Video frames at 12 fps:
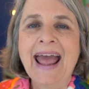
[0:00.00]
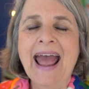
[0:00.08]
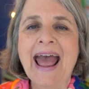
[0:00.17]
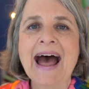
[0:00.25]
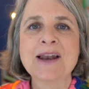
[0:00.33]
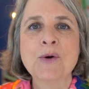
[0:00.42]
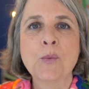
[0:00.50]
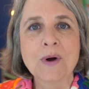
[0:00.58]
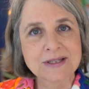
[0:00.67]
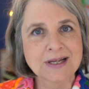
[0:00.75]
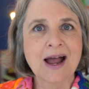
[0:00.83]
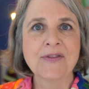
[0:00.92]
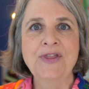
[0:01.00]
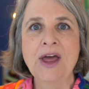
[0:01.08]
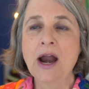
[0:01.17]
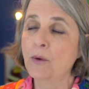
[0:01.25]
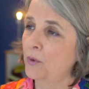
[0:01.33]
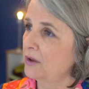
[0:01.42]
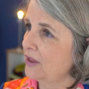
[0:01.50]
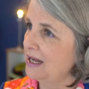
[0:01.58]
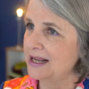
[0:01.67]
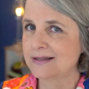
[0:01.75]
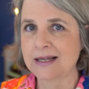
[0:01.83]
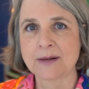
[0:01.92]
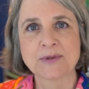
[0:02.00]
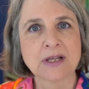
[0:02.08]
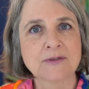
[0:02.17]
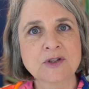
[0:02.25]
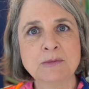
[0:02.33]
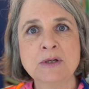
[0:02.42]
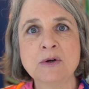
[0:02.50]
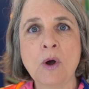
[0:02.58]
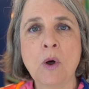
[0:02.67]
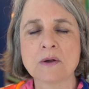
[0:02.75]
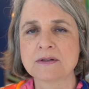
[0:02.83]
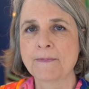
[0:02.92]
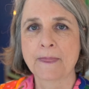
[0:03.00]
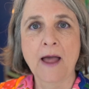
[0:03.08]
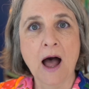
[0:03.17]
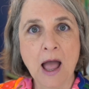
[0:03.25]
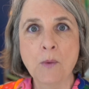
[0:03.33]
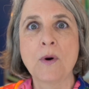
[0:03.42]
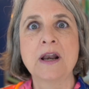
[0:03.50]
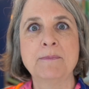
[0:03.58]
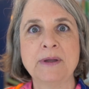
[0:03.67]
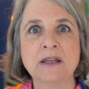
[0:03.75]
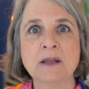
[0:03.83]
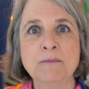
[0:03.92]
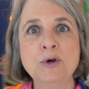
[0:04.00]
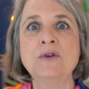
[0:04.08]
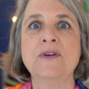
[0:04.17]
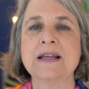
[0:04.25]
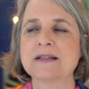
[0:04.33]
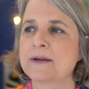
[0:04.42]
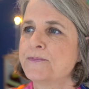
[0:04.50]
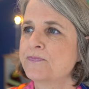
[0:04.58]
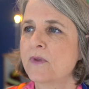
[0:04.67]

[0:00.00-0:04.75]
And once he got there, well, then he set himself some new goals. I want to be in the movies.